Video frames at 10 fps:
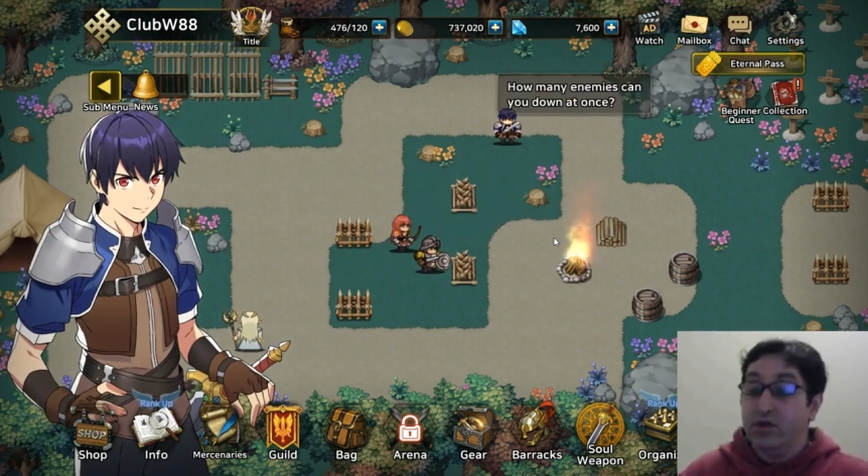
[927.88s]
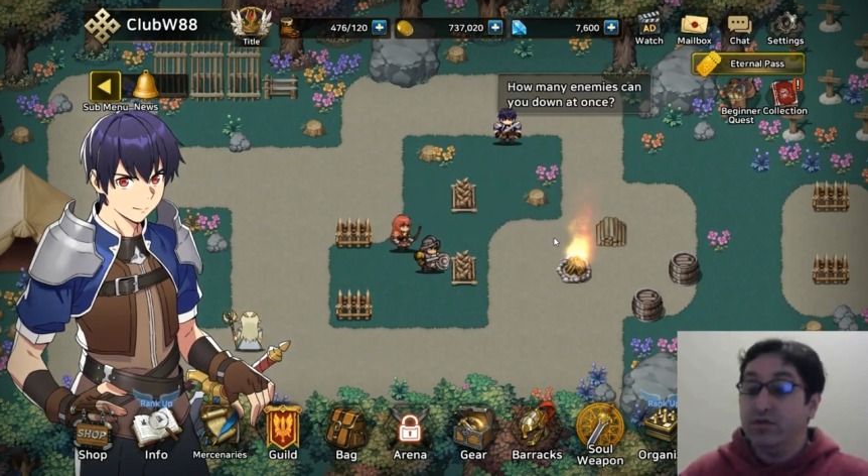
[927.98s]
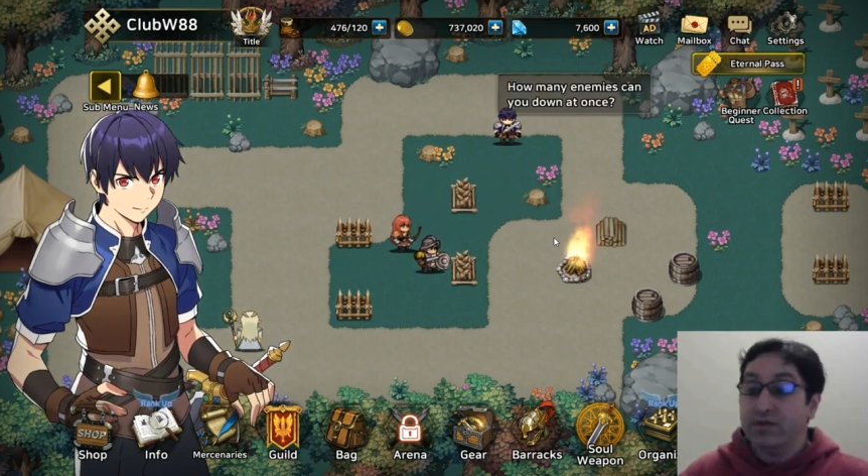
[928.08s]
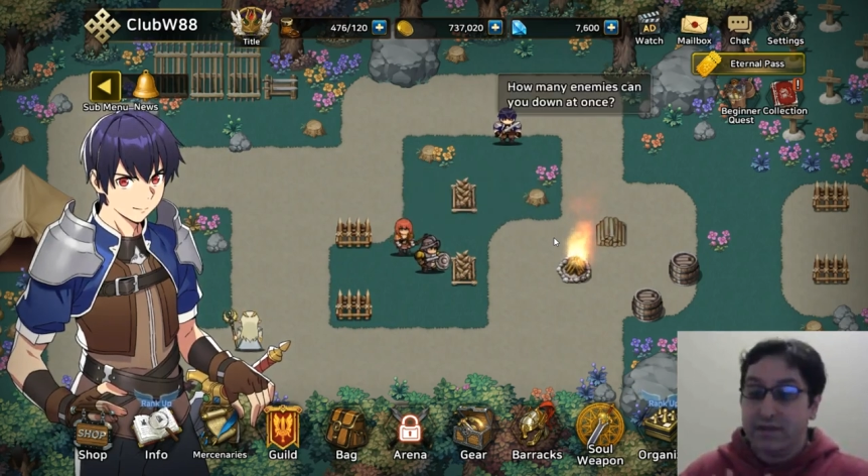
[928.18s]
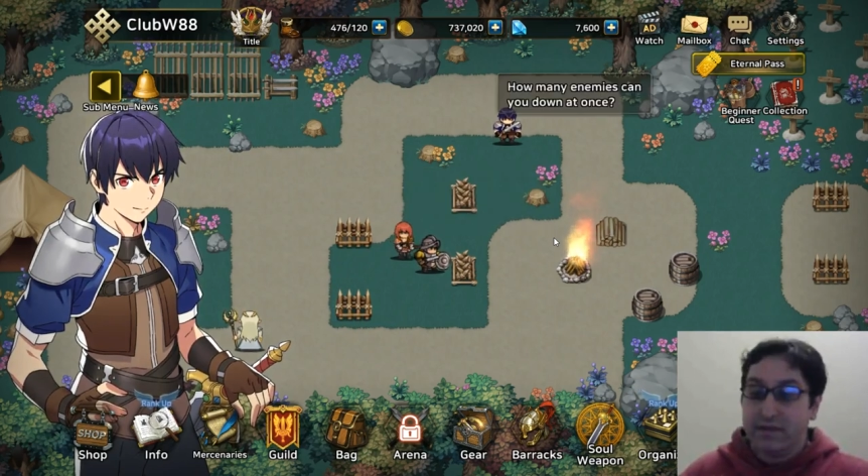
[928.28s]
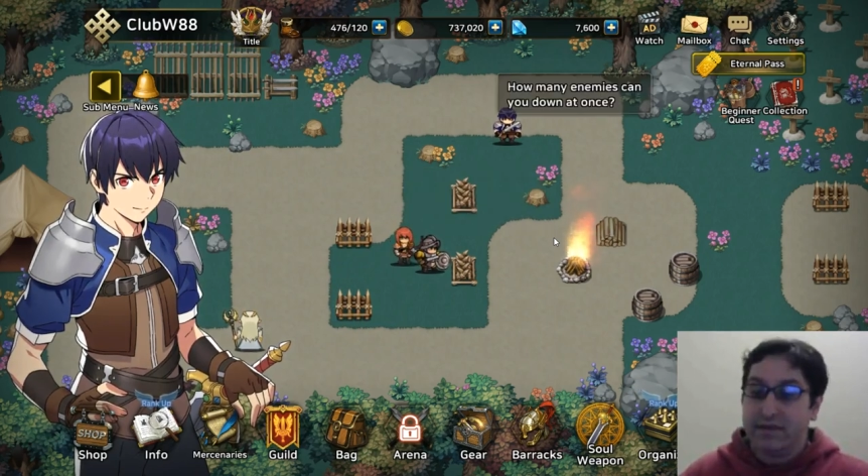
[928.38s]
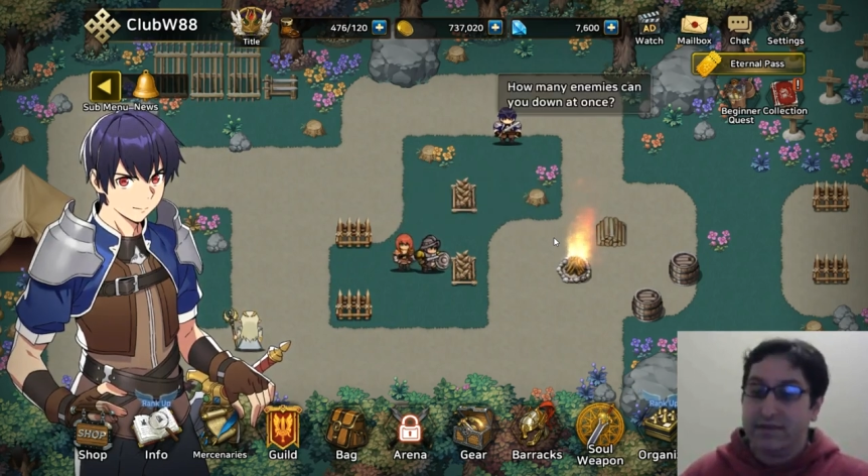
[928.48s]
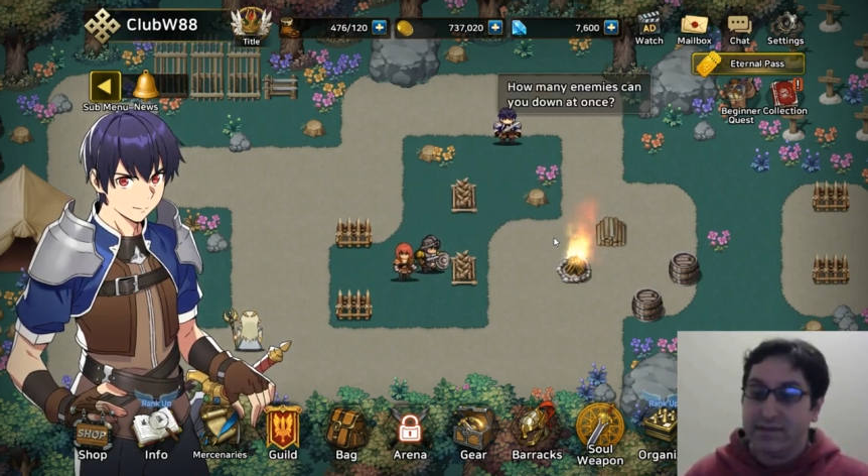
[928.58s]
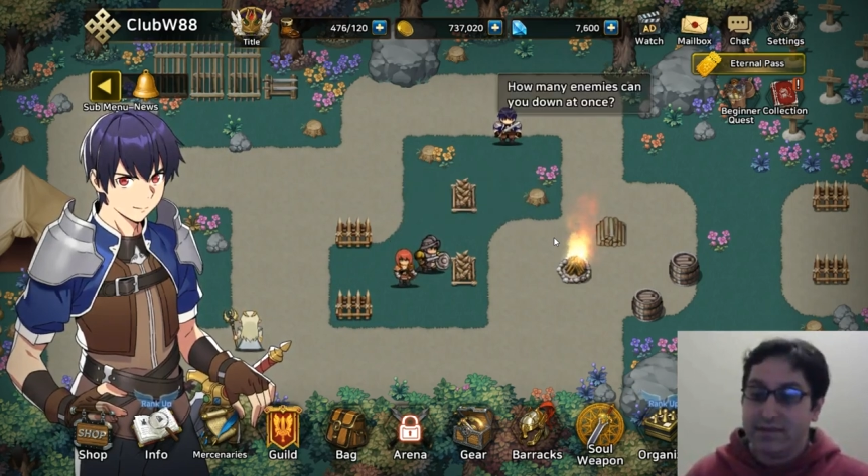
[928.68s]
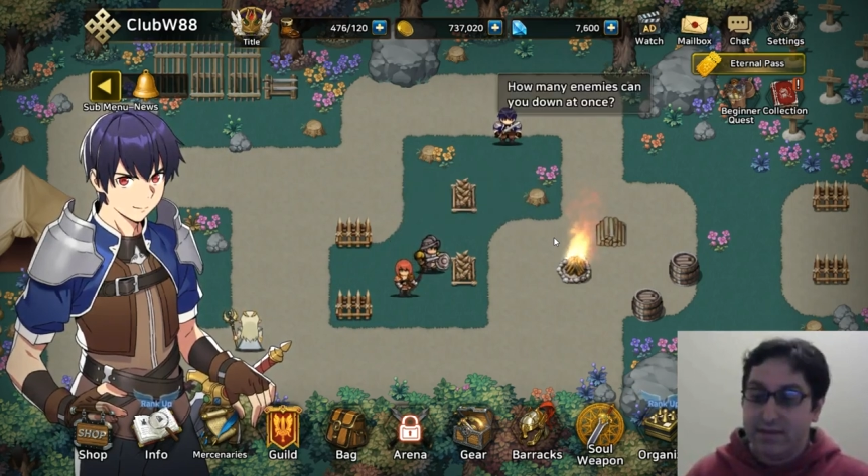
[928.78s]

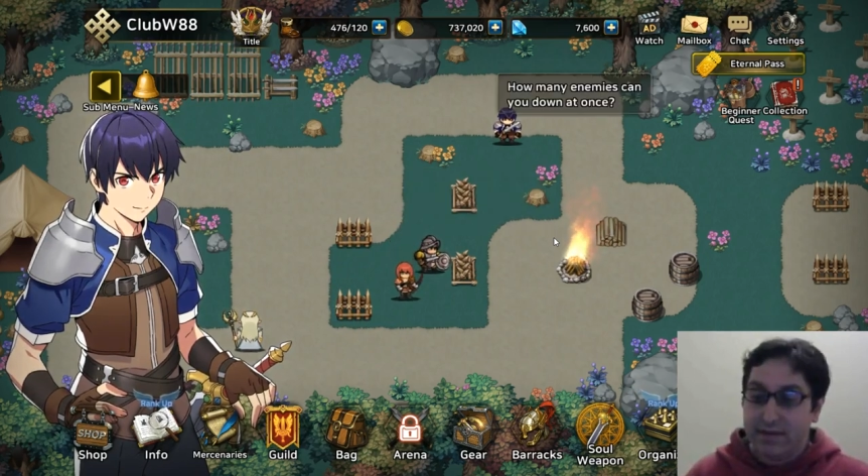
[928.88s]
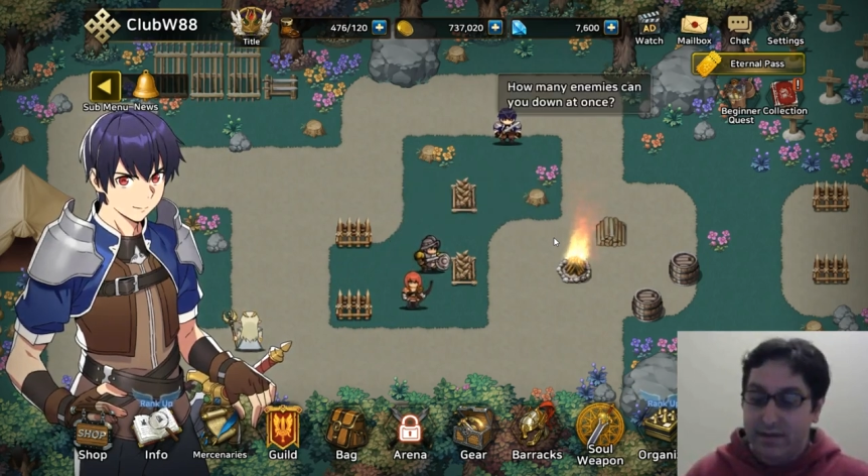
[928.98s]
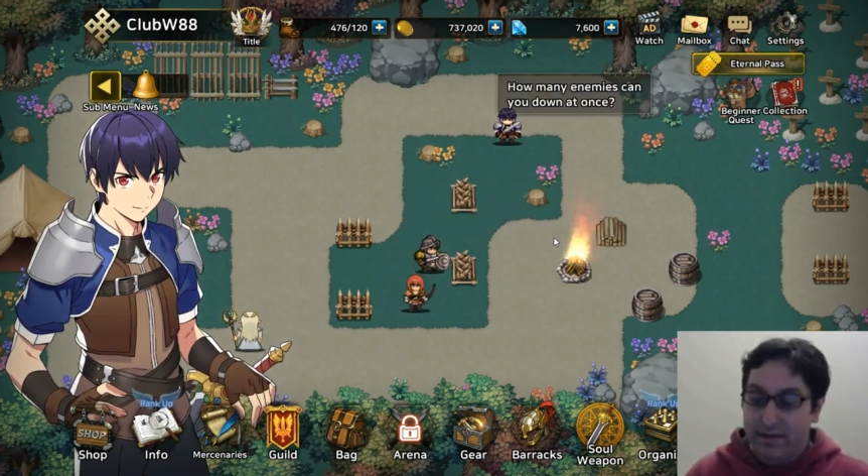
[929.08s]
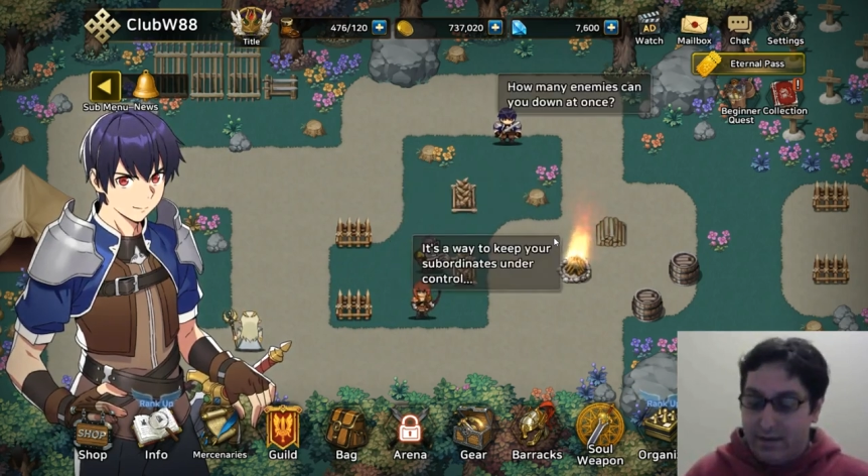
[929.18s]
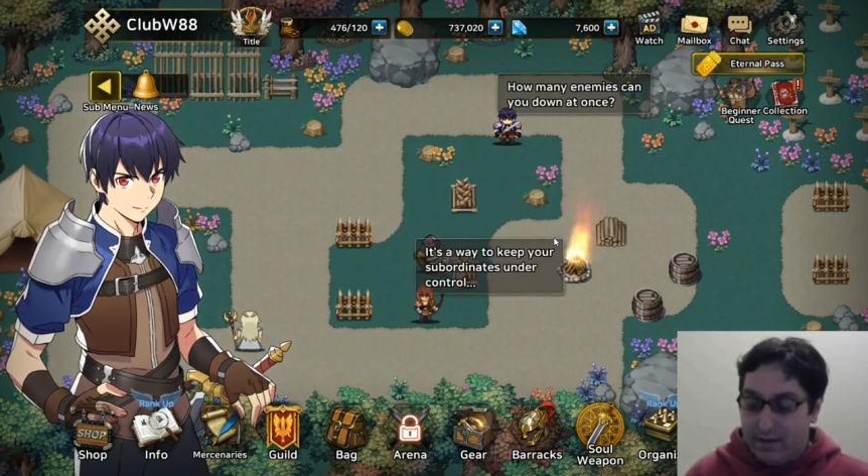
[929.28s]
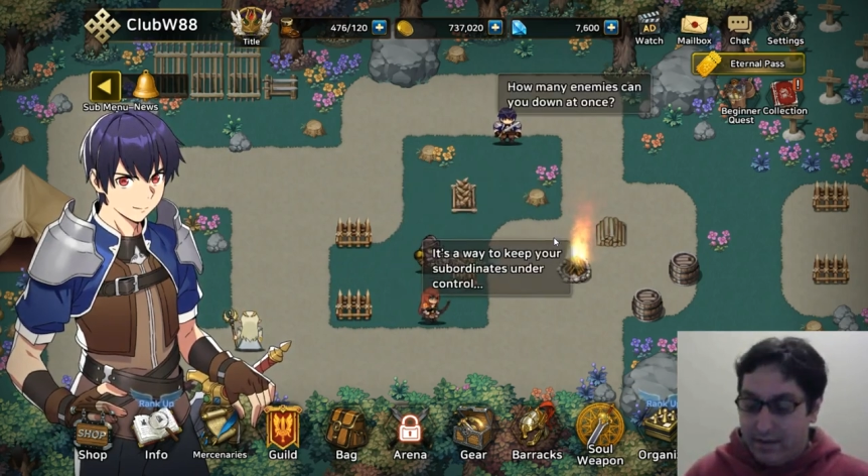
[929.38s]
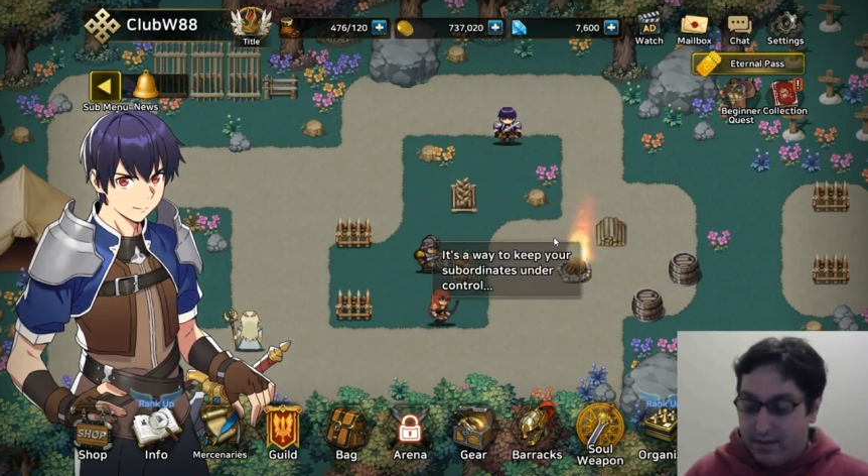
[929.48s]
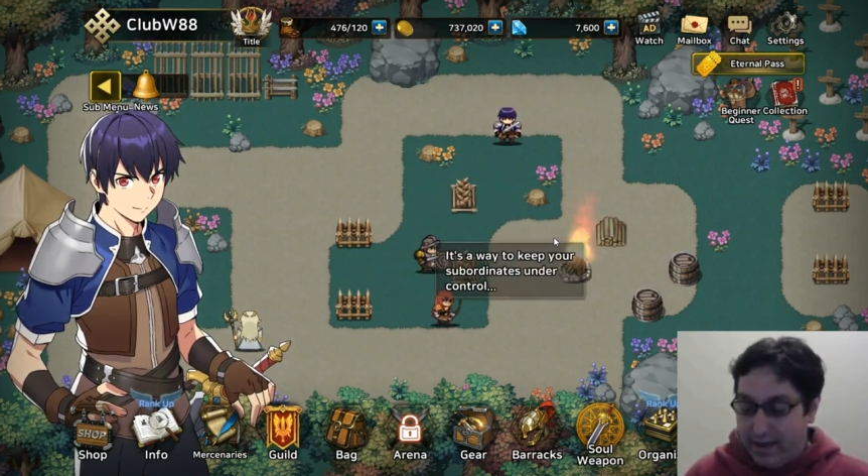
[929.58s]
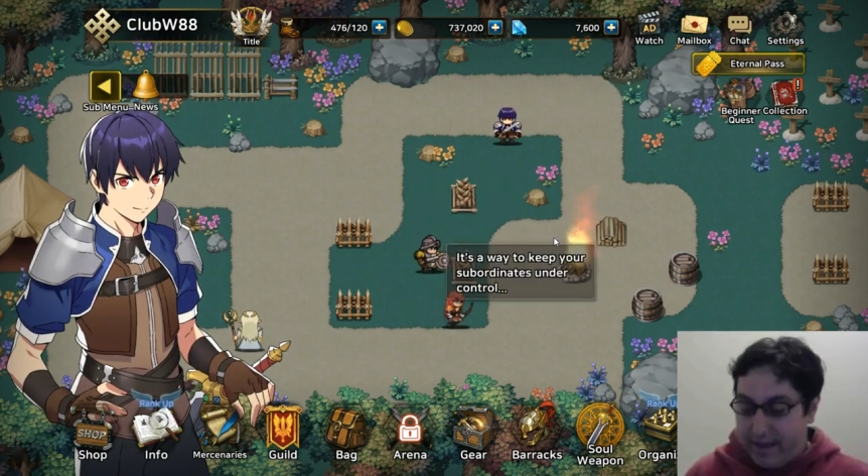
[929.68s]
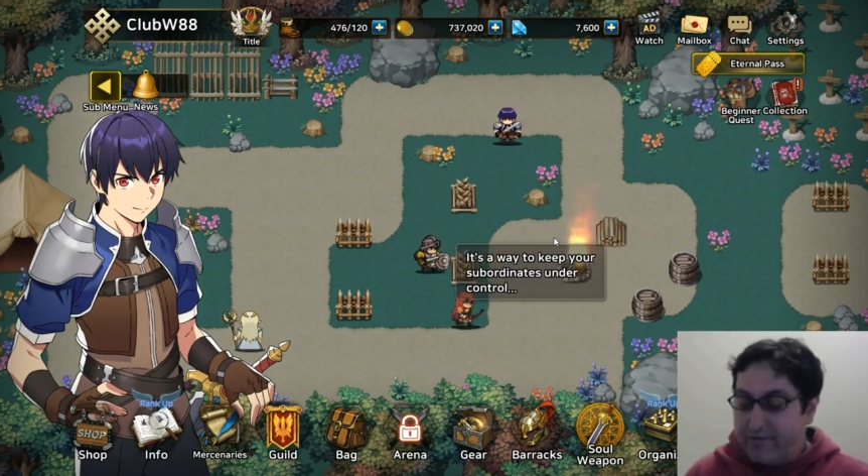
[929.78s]
useless
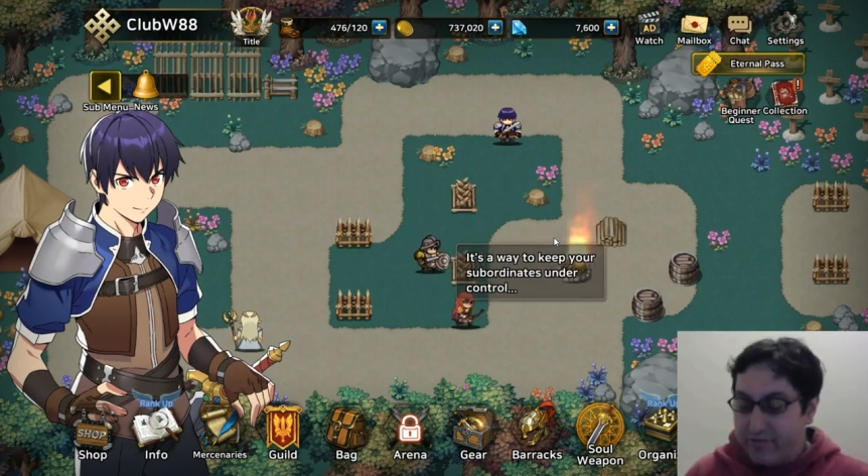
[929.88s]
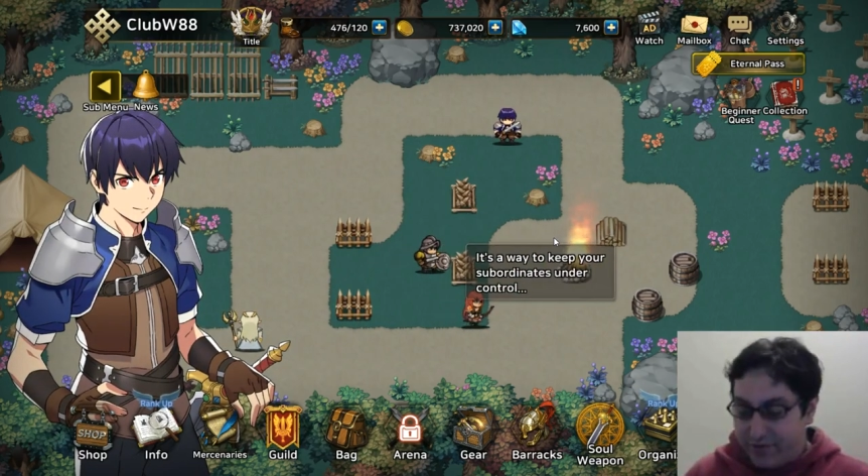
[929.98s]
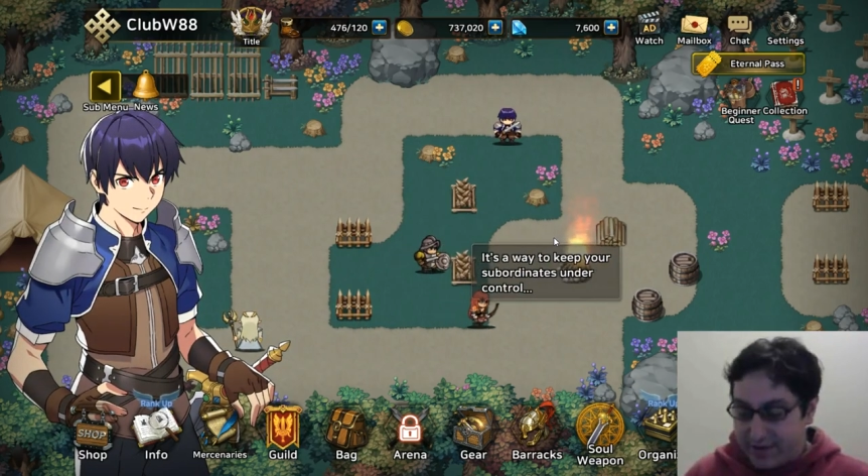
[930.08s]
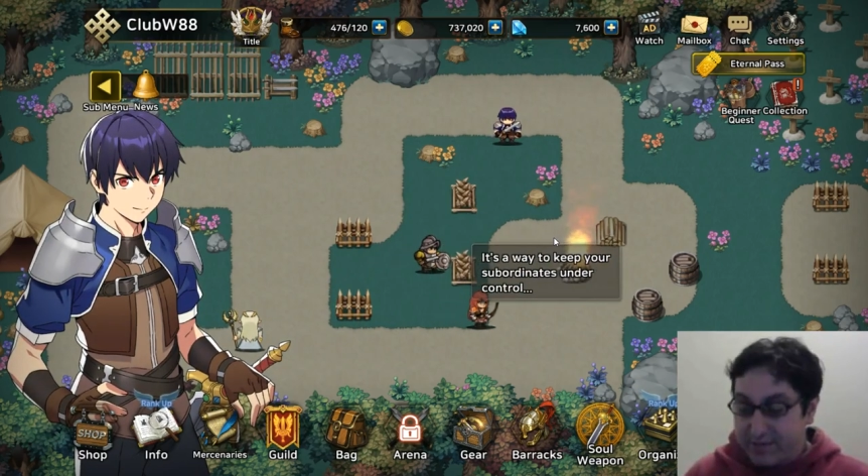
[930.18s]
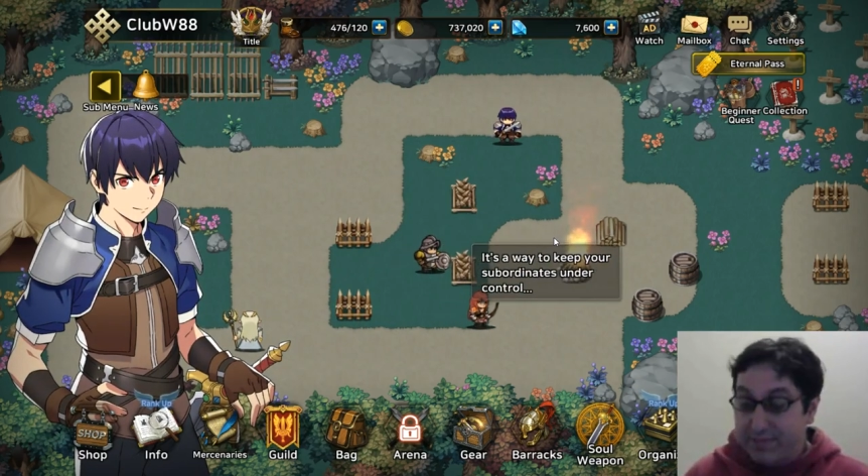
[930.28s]
everything's